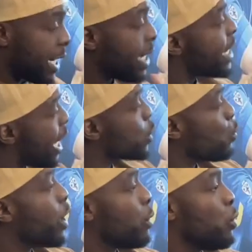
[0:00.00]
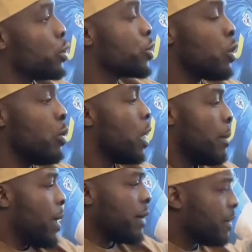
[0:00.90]
And then that's what it was. So,
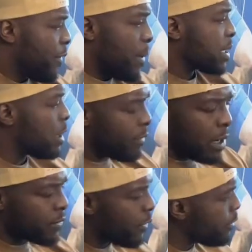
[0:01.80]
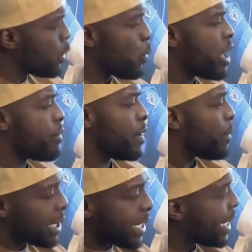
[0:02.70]
but for myself, I was very aware of it,
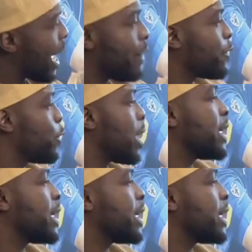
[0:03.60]
but I didn't have to.